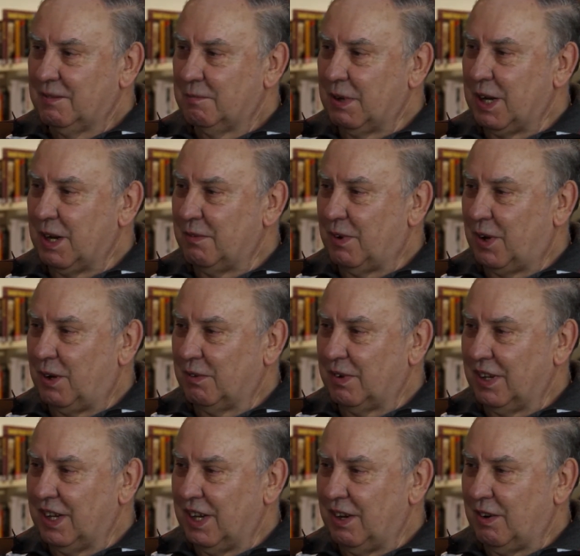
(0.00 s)
been involved
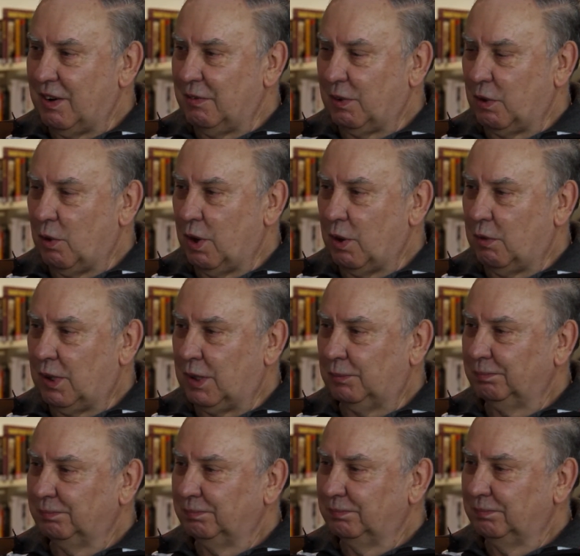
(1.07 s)
in the area for quite a while.